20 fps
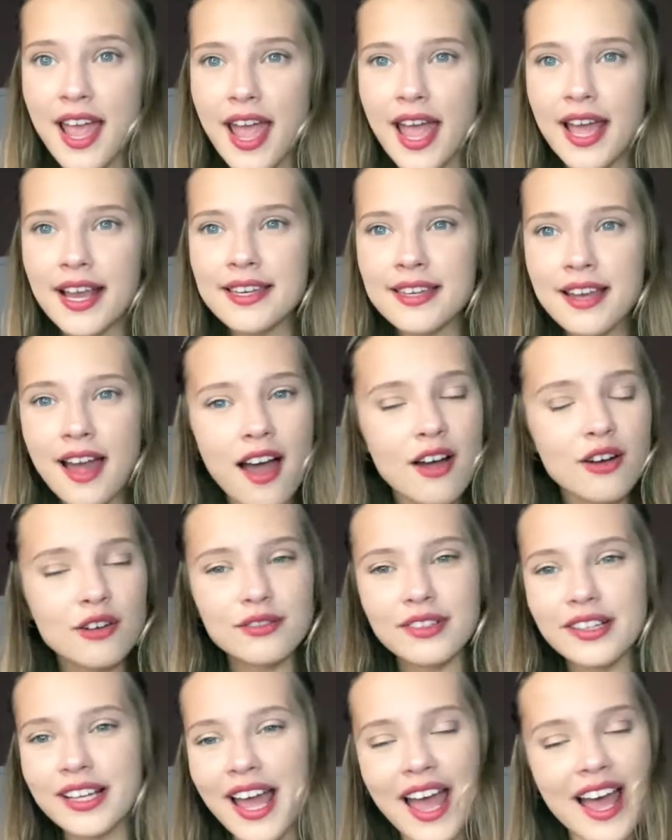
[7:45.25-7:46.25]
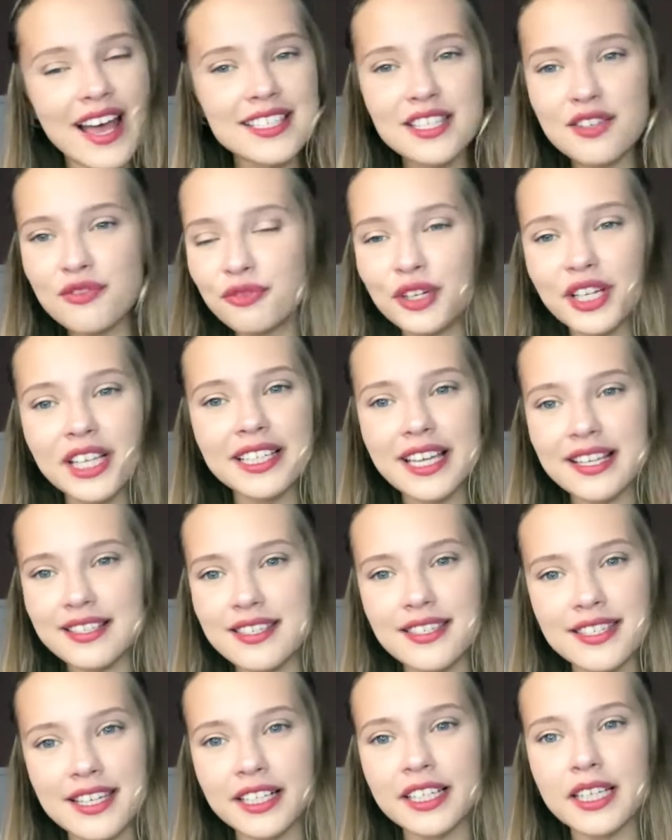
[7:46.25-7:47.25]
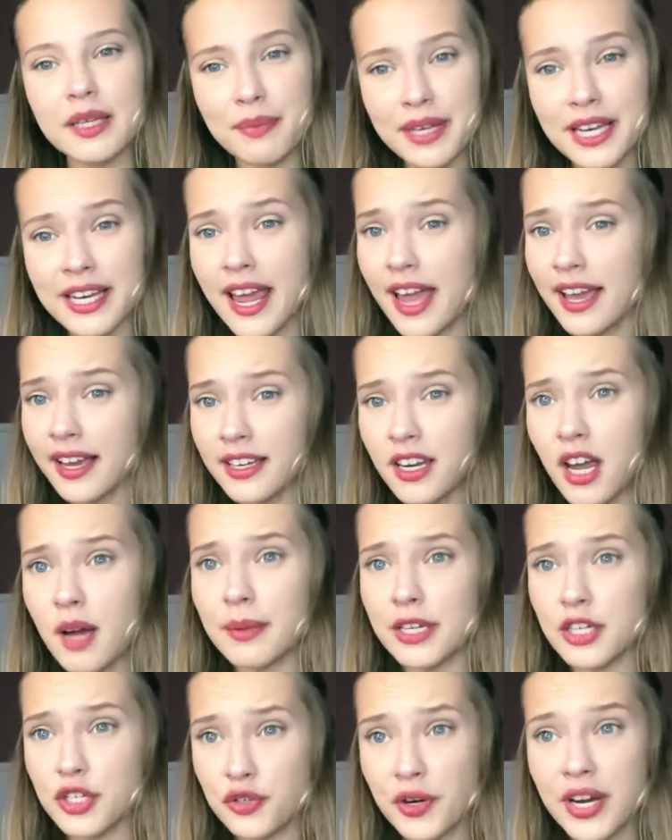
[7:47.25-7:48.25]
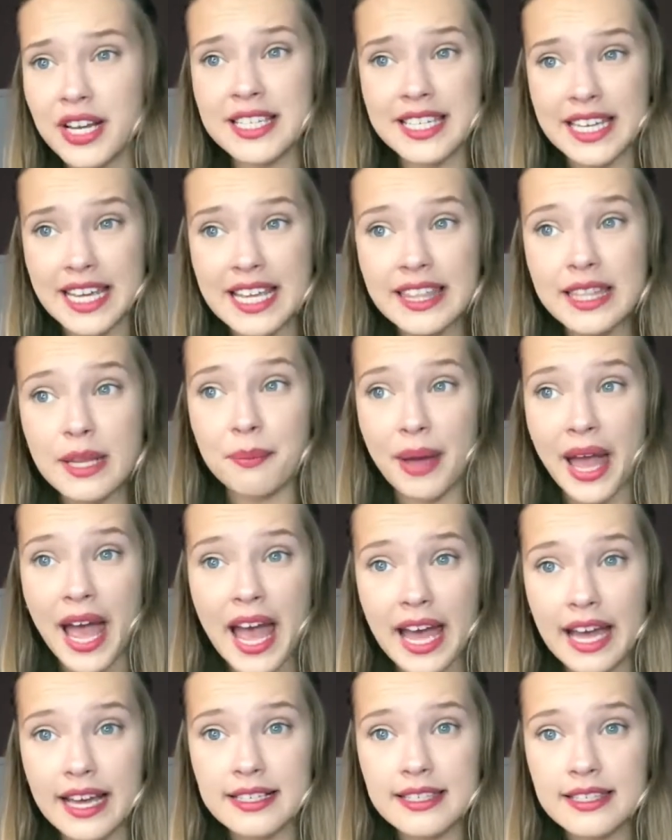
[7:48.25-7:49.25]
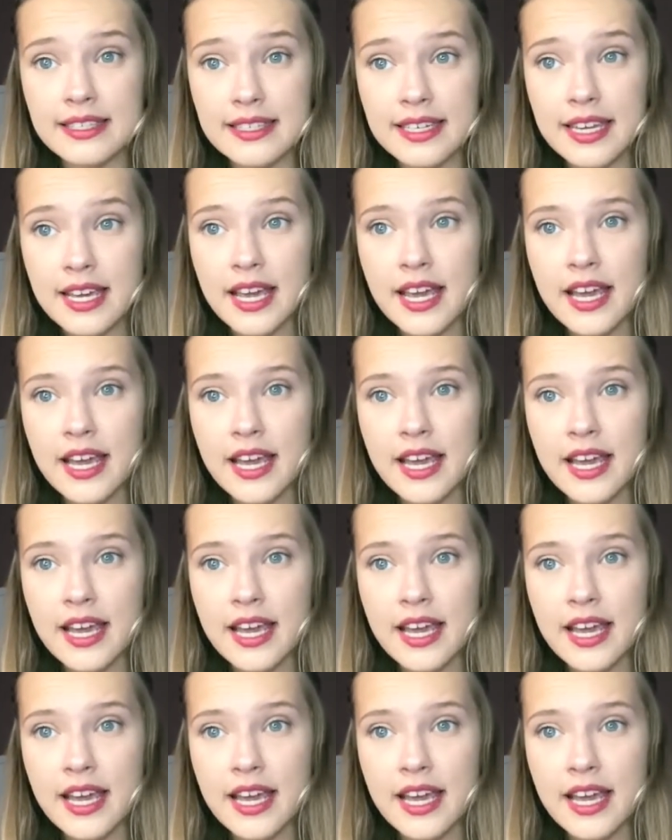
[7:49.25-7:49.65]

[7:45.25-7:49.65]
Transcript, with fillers: and not hasn't really necessarily been an economic trend in the past.